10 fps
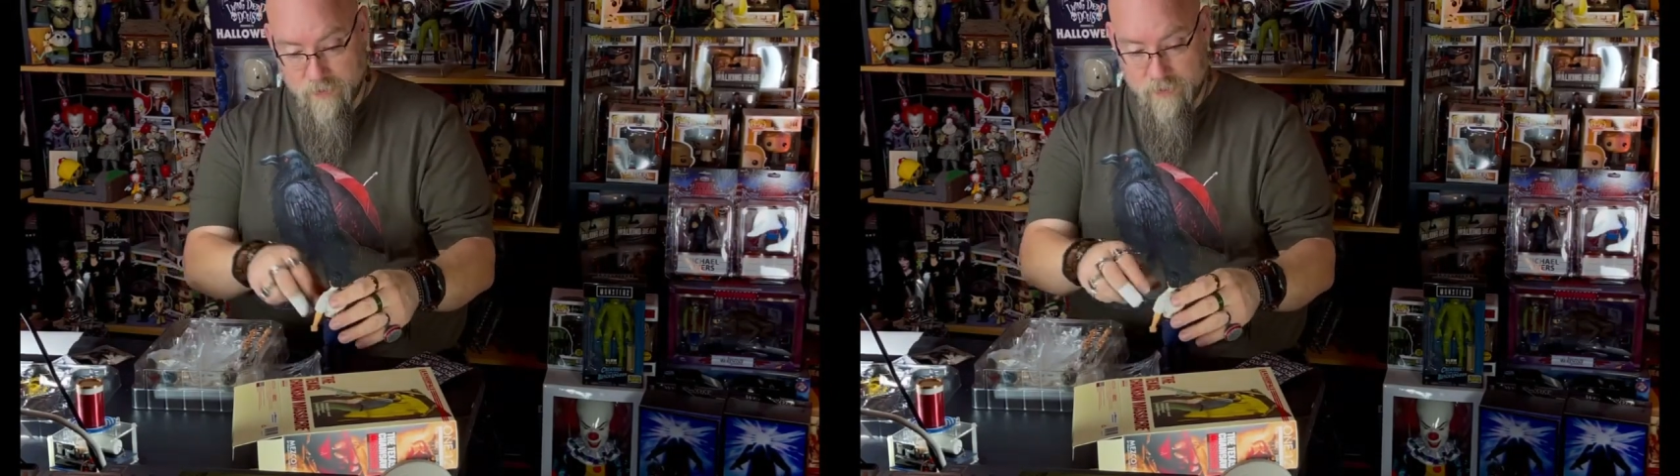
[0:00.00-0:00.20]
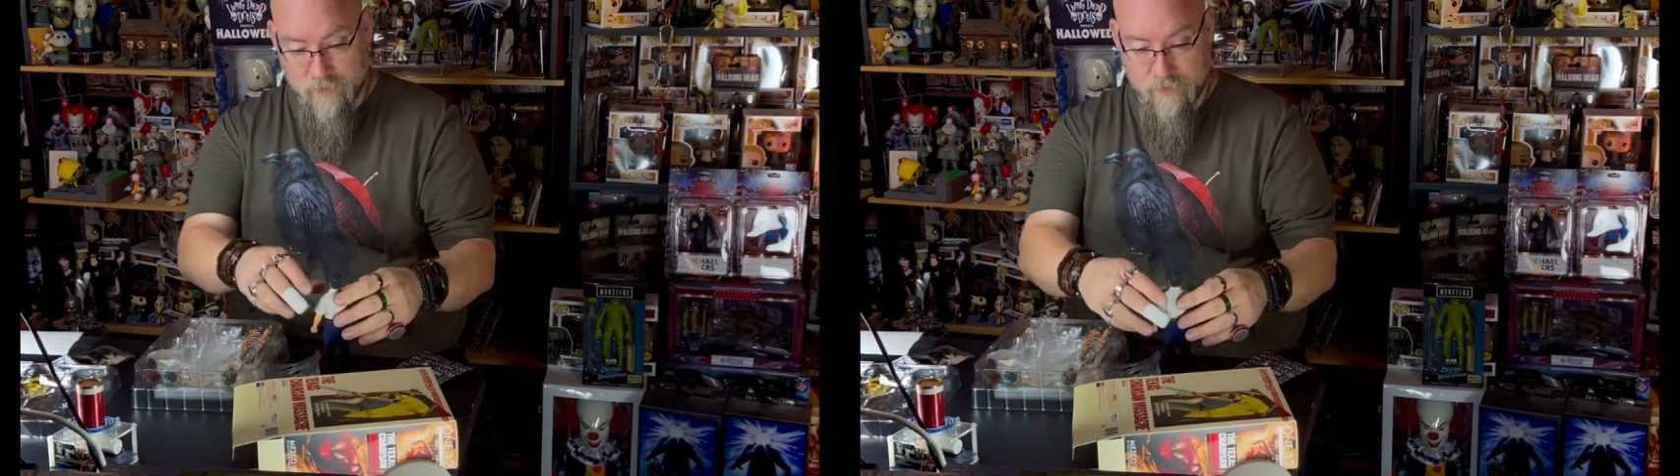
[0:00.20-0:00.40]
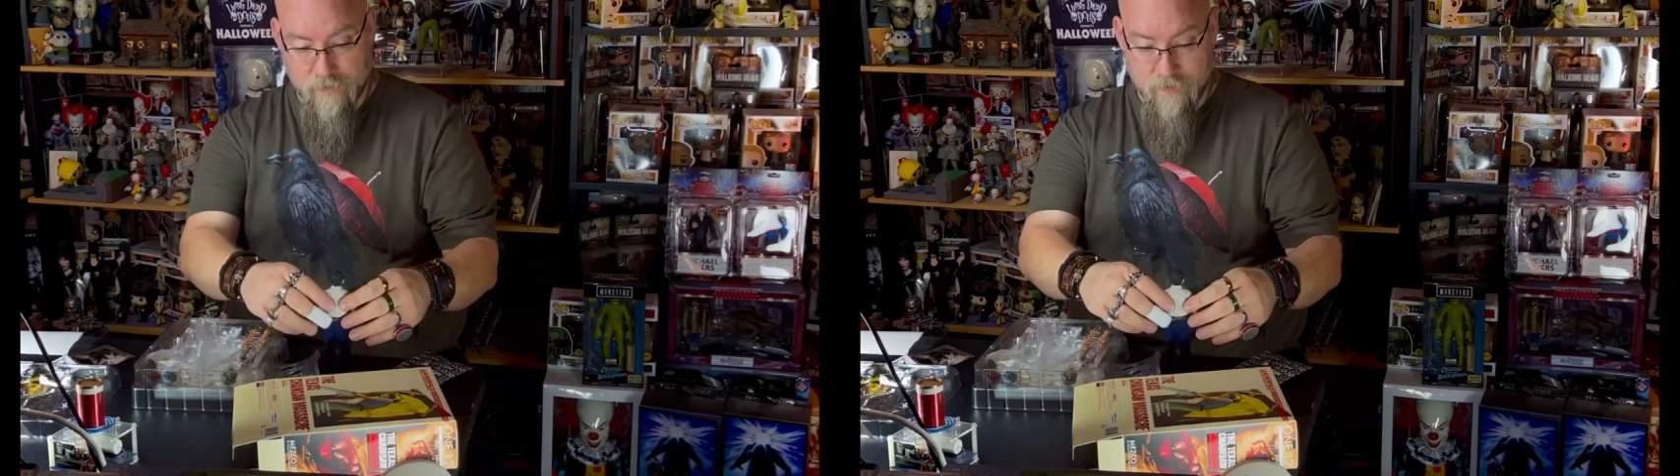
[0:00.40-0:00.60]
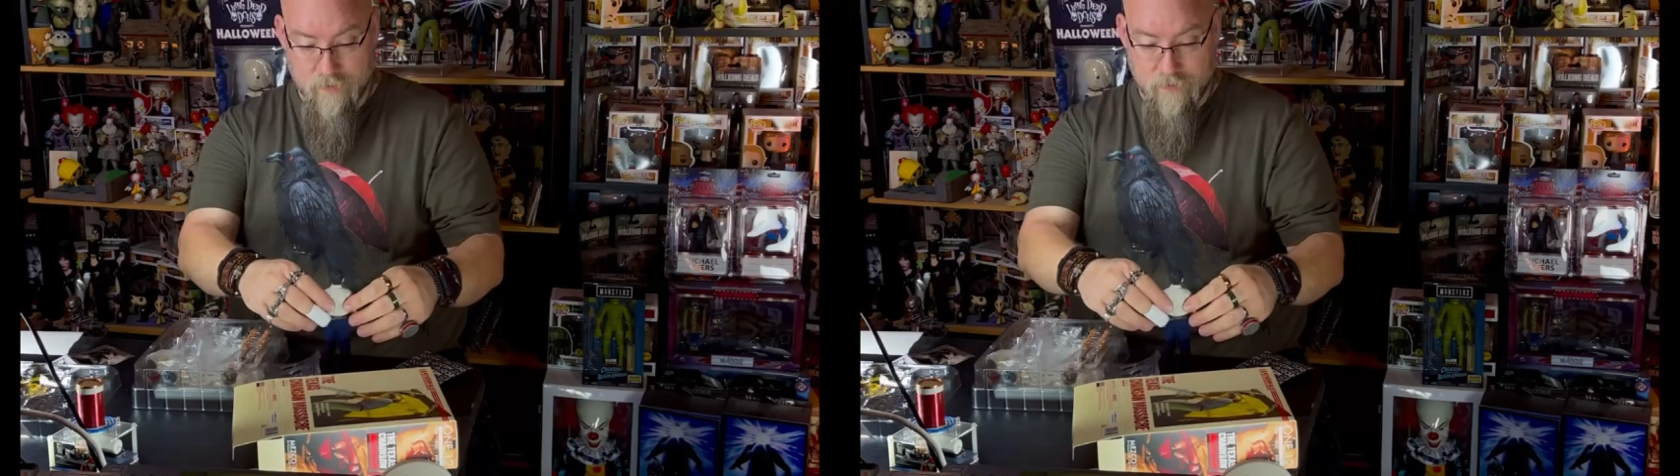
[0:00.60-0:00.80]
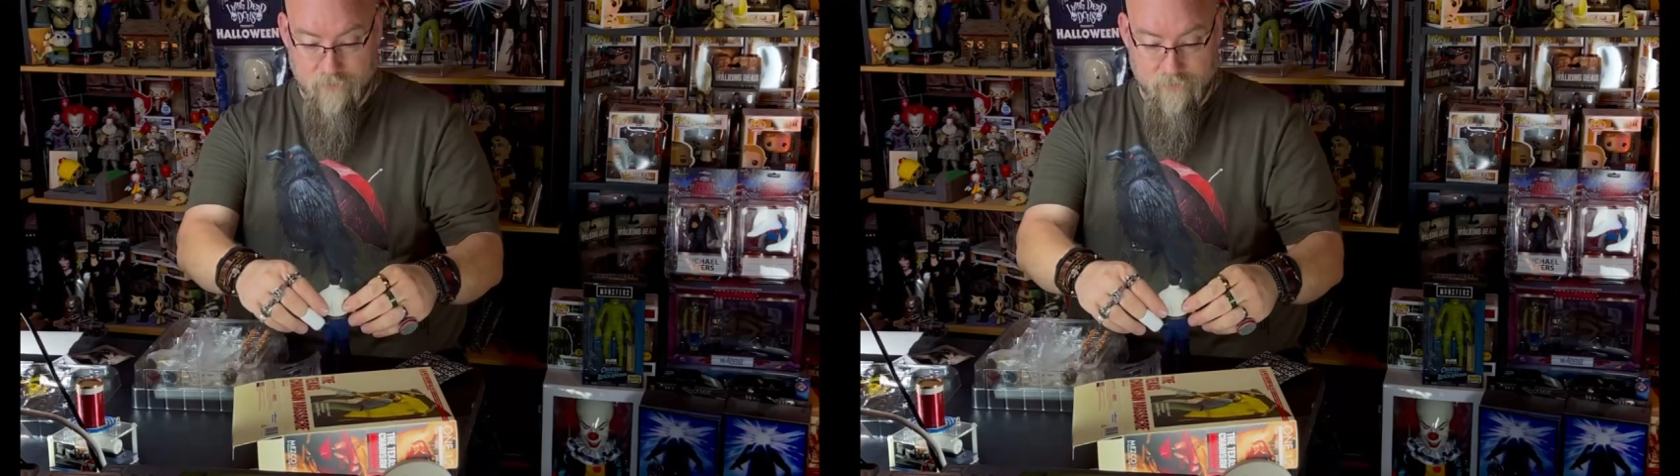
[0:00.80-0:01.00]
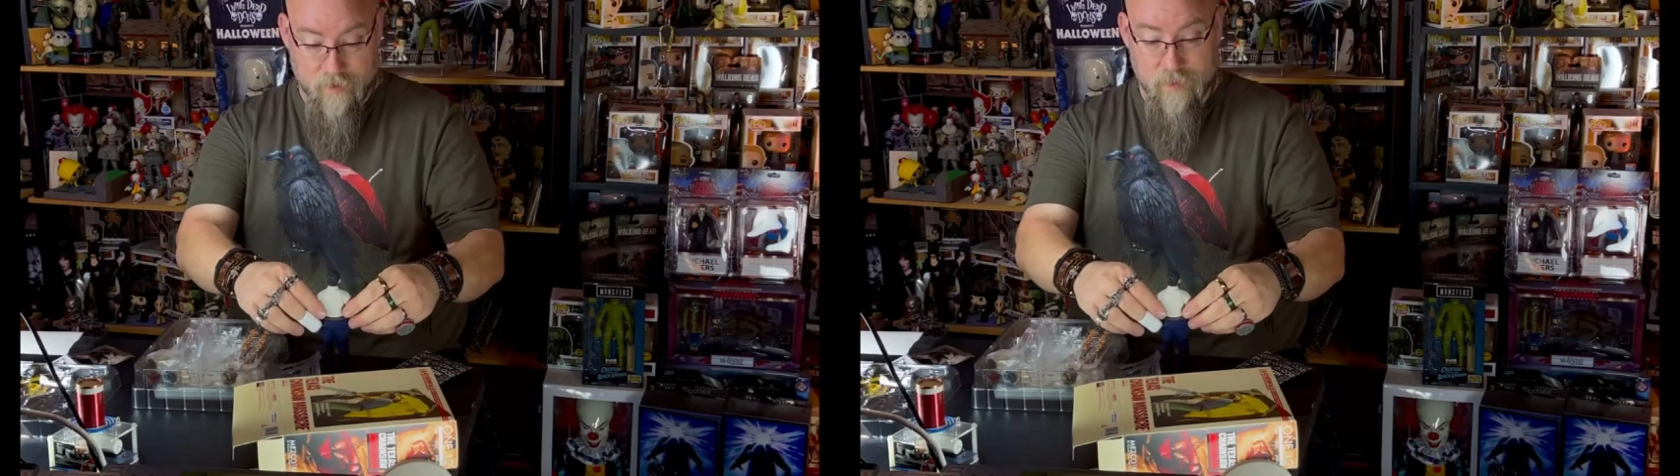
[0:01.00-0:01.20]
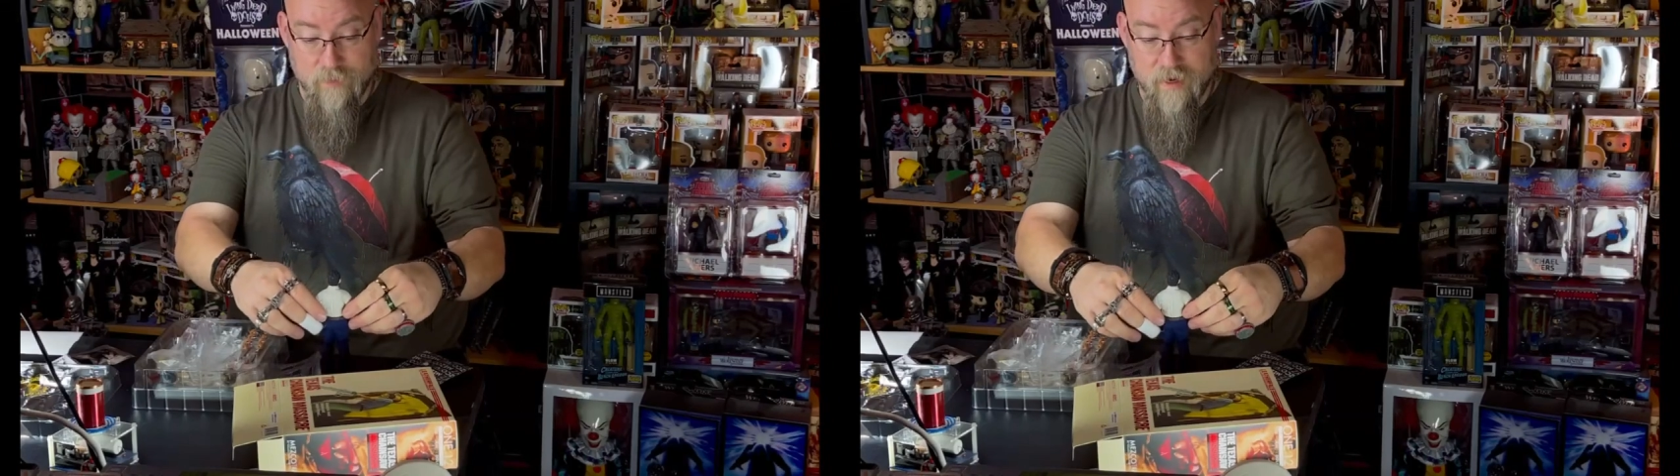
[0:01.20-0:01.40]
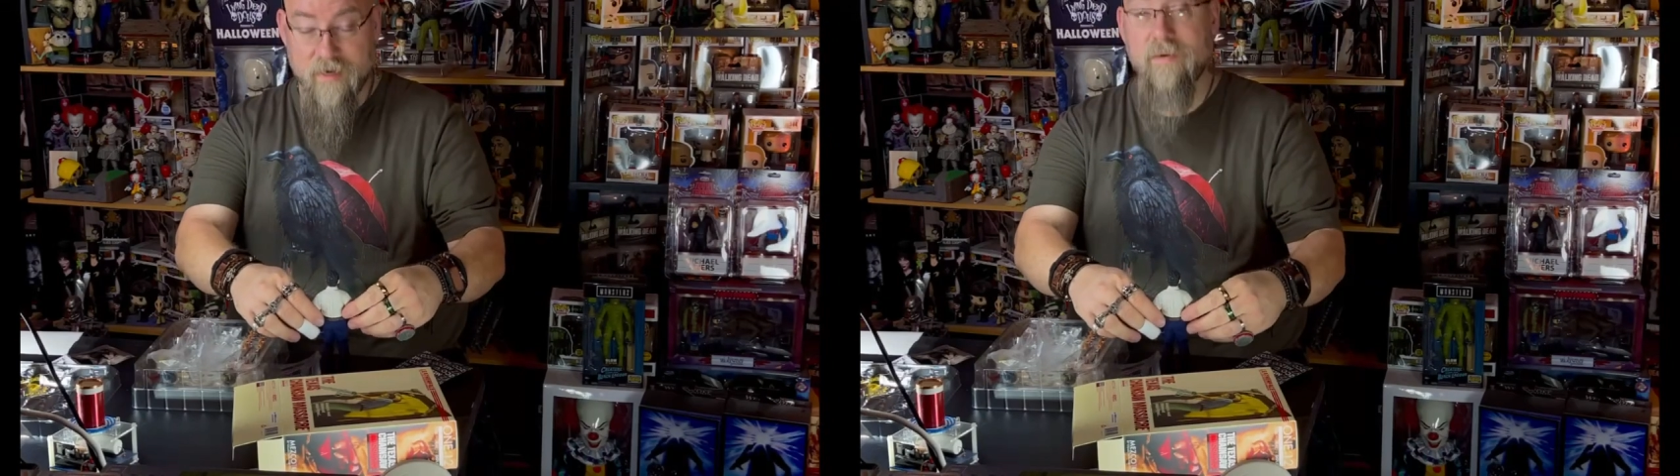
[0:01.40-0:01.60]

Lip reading: at the face behind the